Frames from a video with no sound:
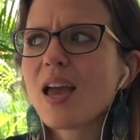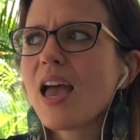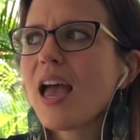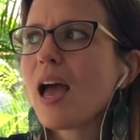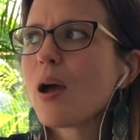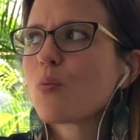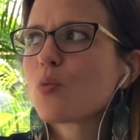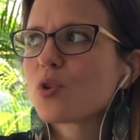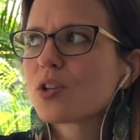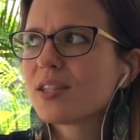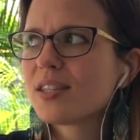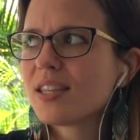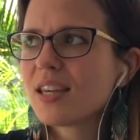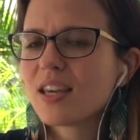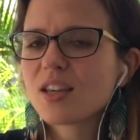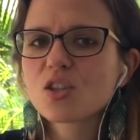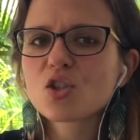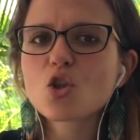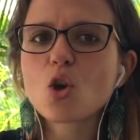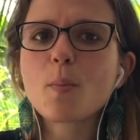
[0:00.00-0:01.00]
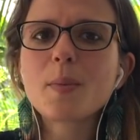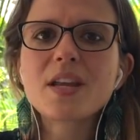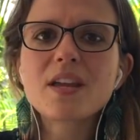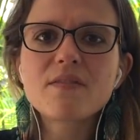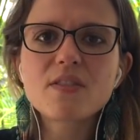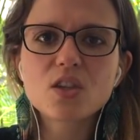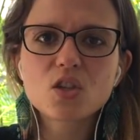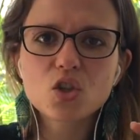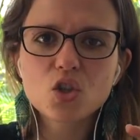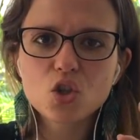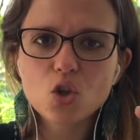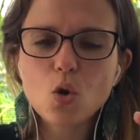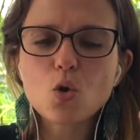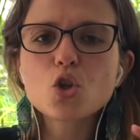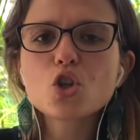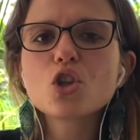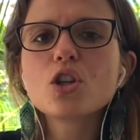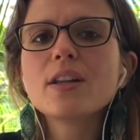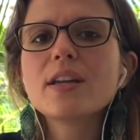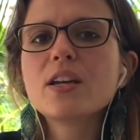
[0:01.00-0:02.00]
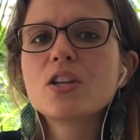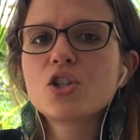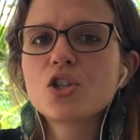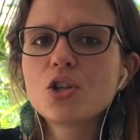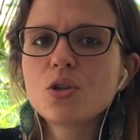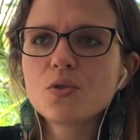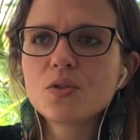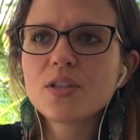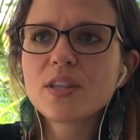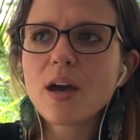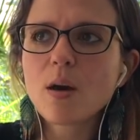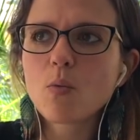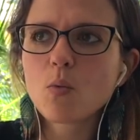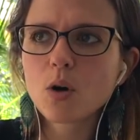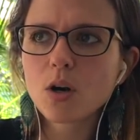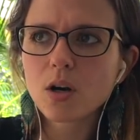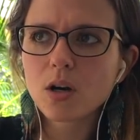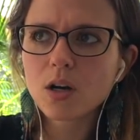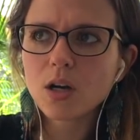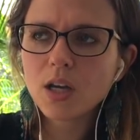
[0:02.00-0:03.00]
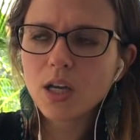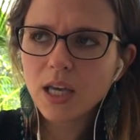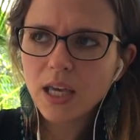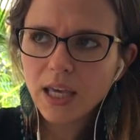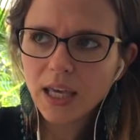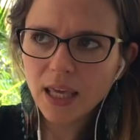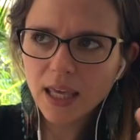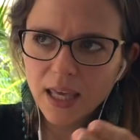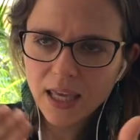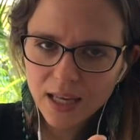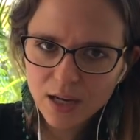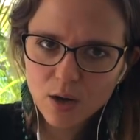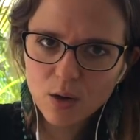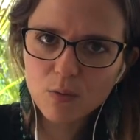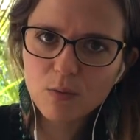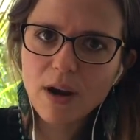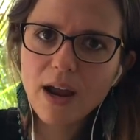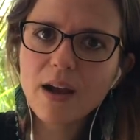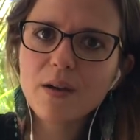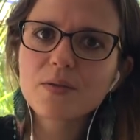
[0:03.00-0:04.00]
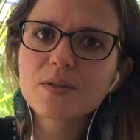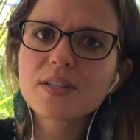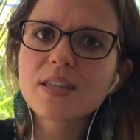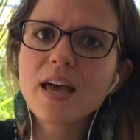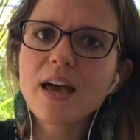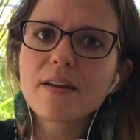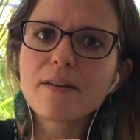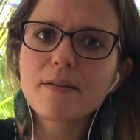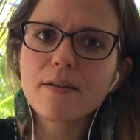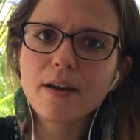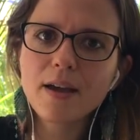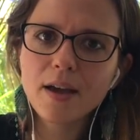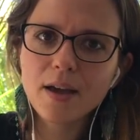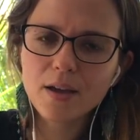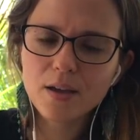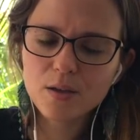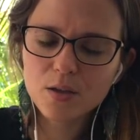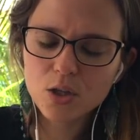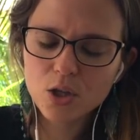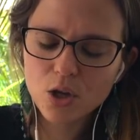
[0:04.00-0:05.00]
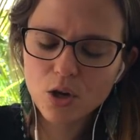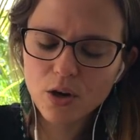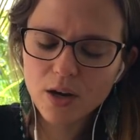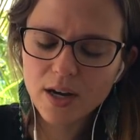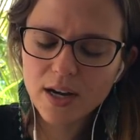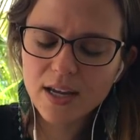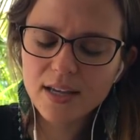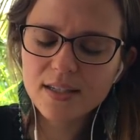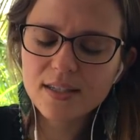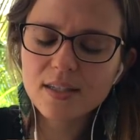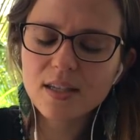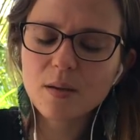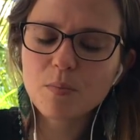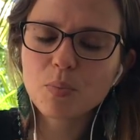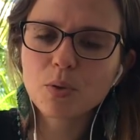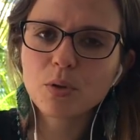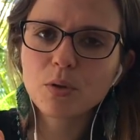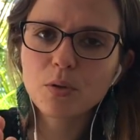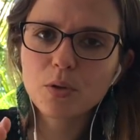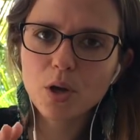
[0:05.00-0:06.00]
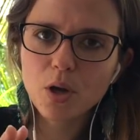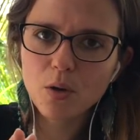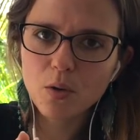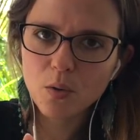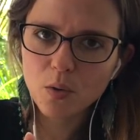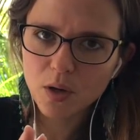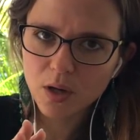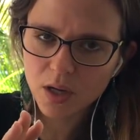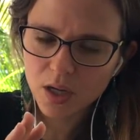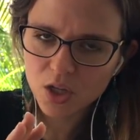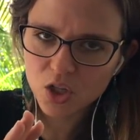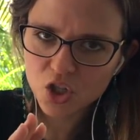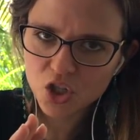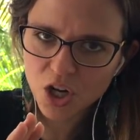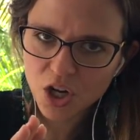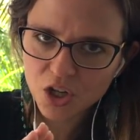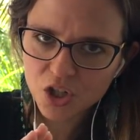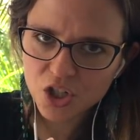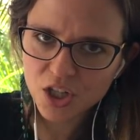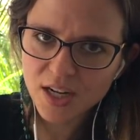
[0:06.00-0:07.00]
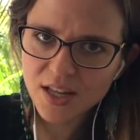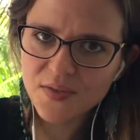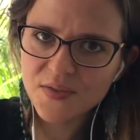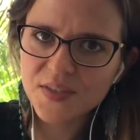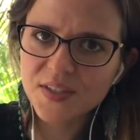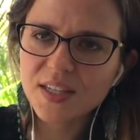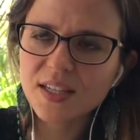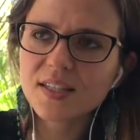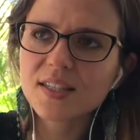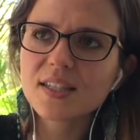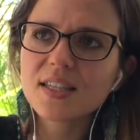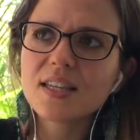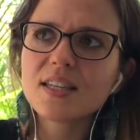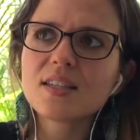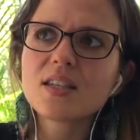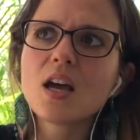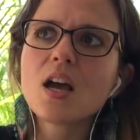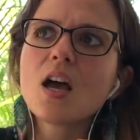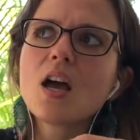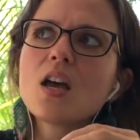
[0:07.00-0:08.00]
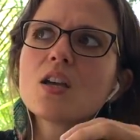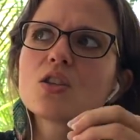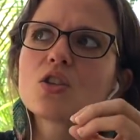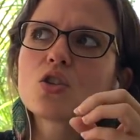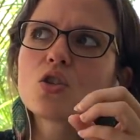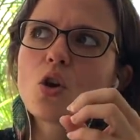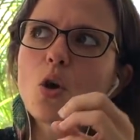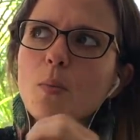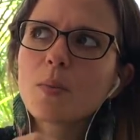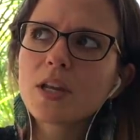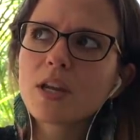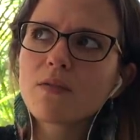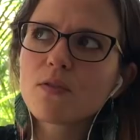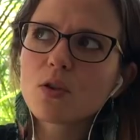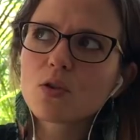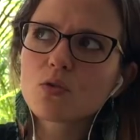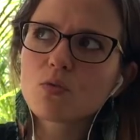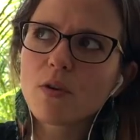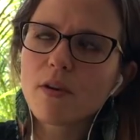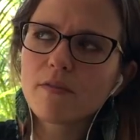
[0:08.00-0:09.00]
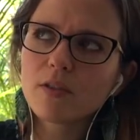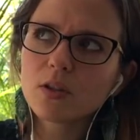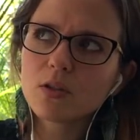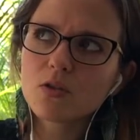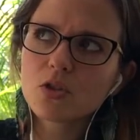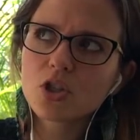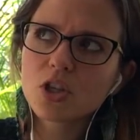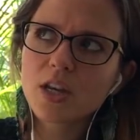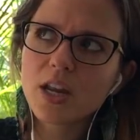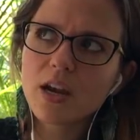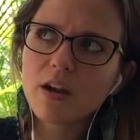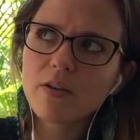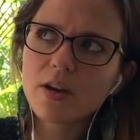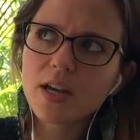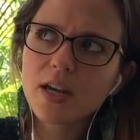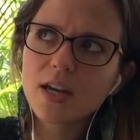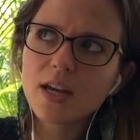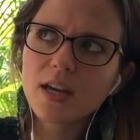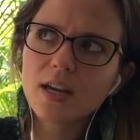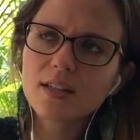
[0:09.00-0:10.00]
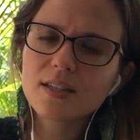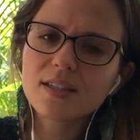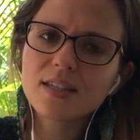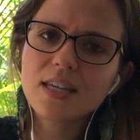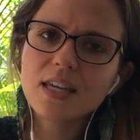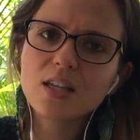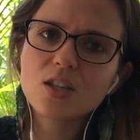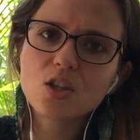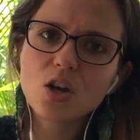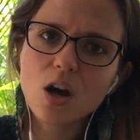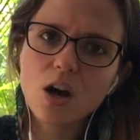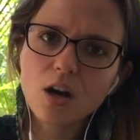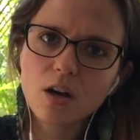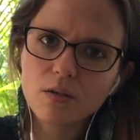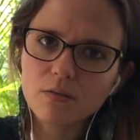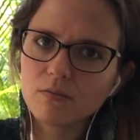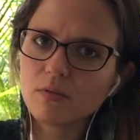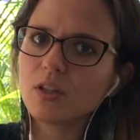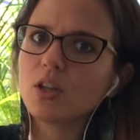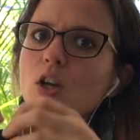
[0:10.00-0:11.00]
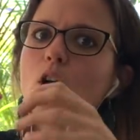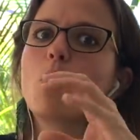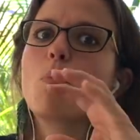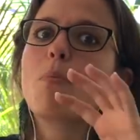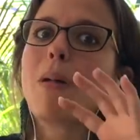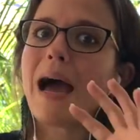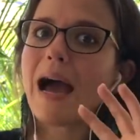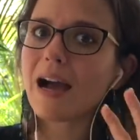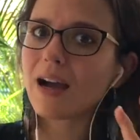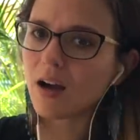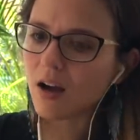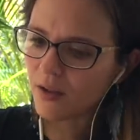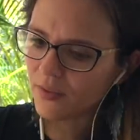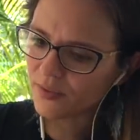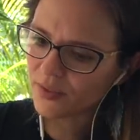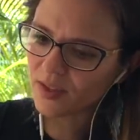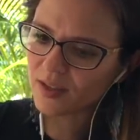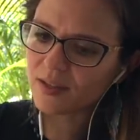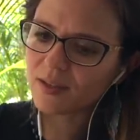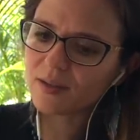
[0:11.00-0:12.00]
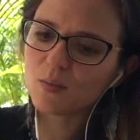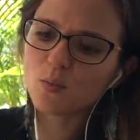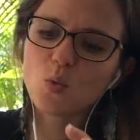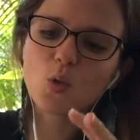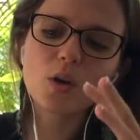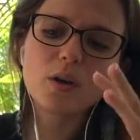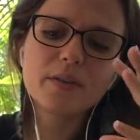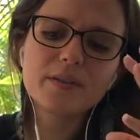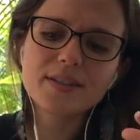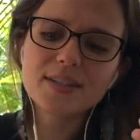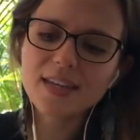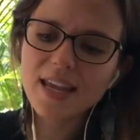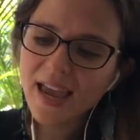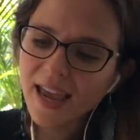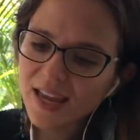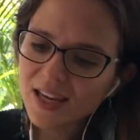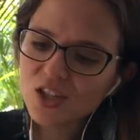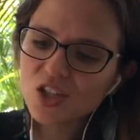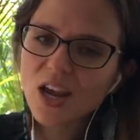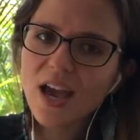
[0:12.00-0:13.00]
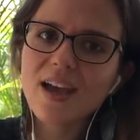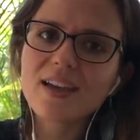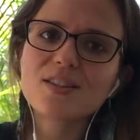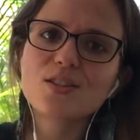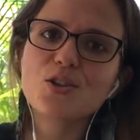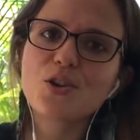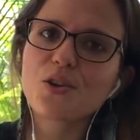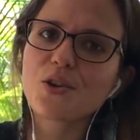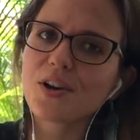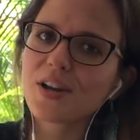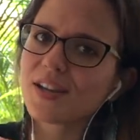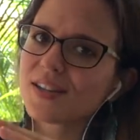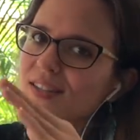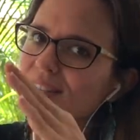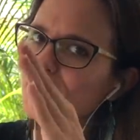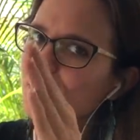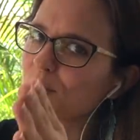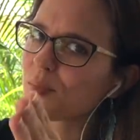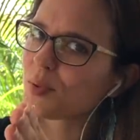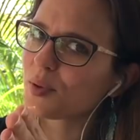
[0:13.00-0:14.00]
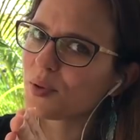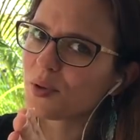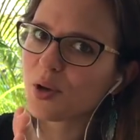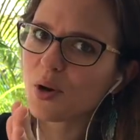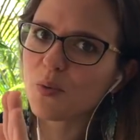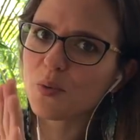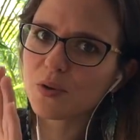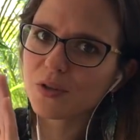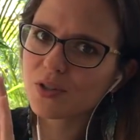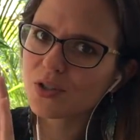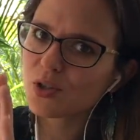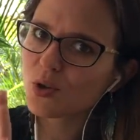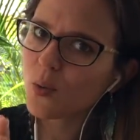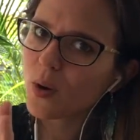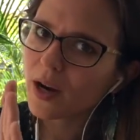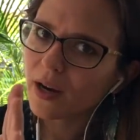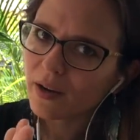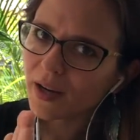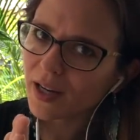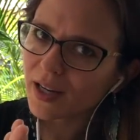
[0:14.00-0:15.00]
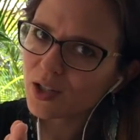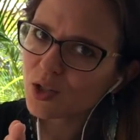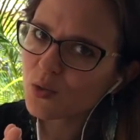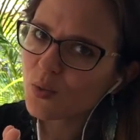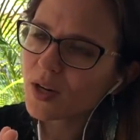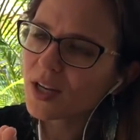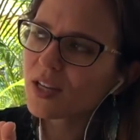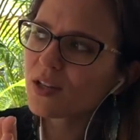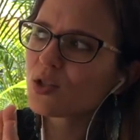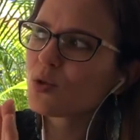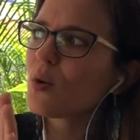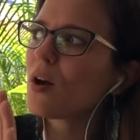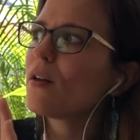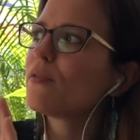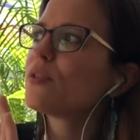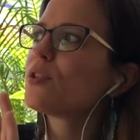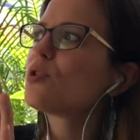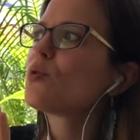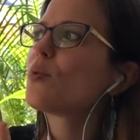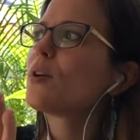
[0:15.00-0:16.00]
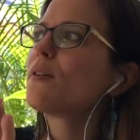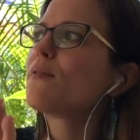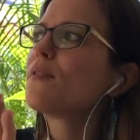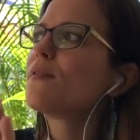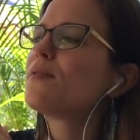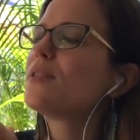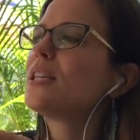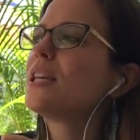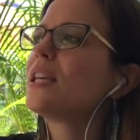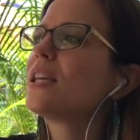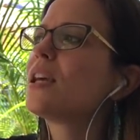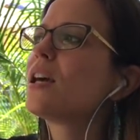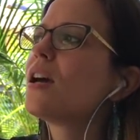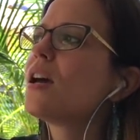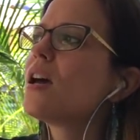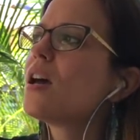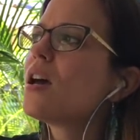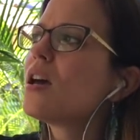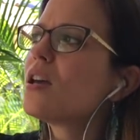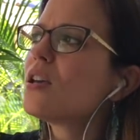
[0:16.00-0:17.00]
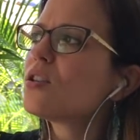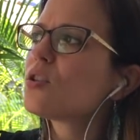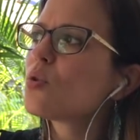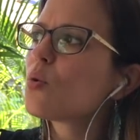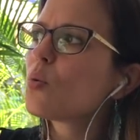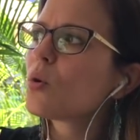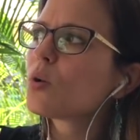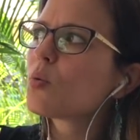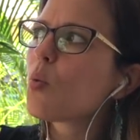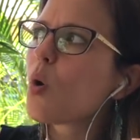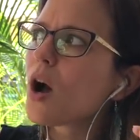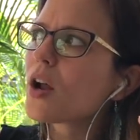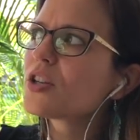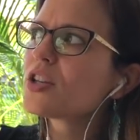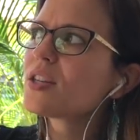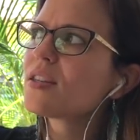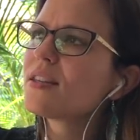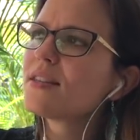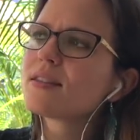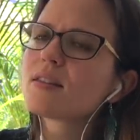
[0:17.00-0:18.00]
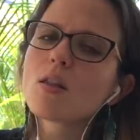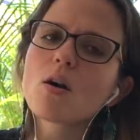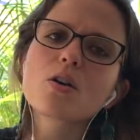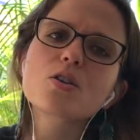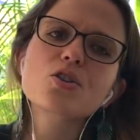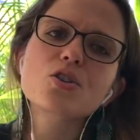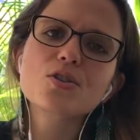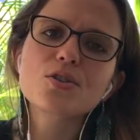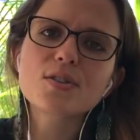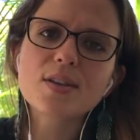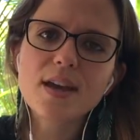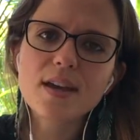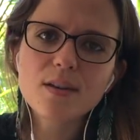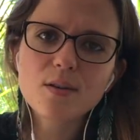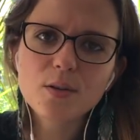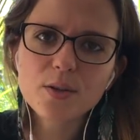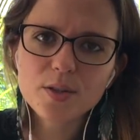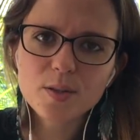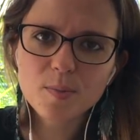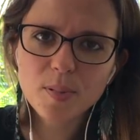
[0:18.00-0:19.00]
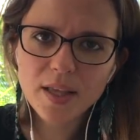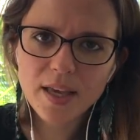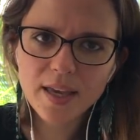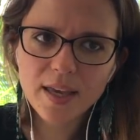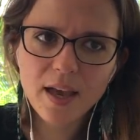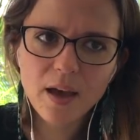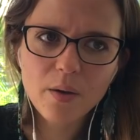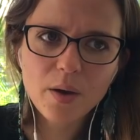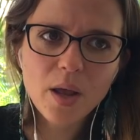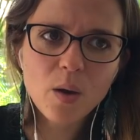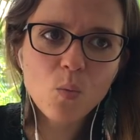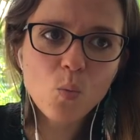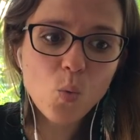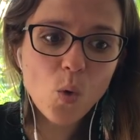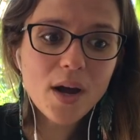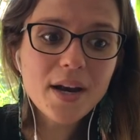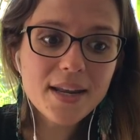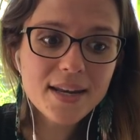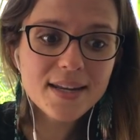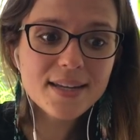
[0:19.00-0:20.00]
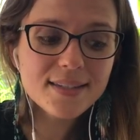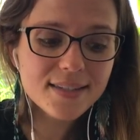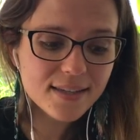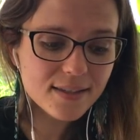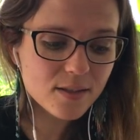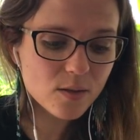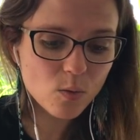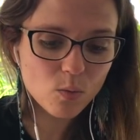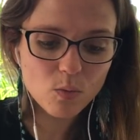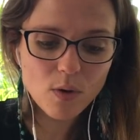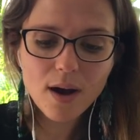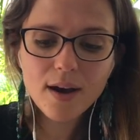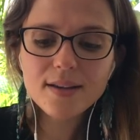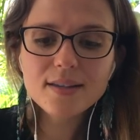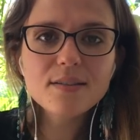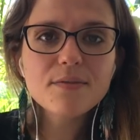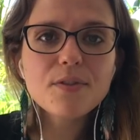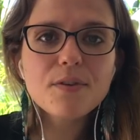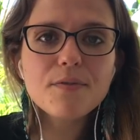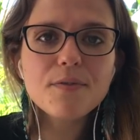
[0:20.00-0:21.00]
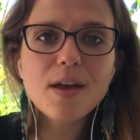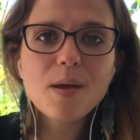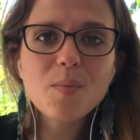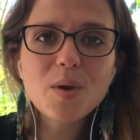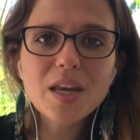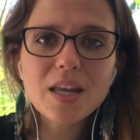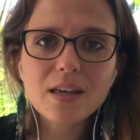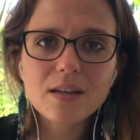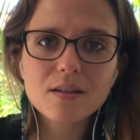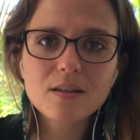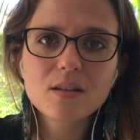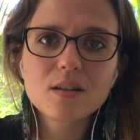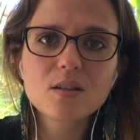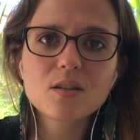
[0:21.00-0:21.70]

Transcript: And we're seeing so many of the social issues that were hit around that Uranus-Pluto conjunction in the 60s. So many of those revolutionary seeds are, back on the world stage as Uranus and Pluto were squaring 2012 to 2015. So we're watching these larger cycles playing out. And what it is the rise of the feminine.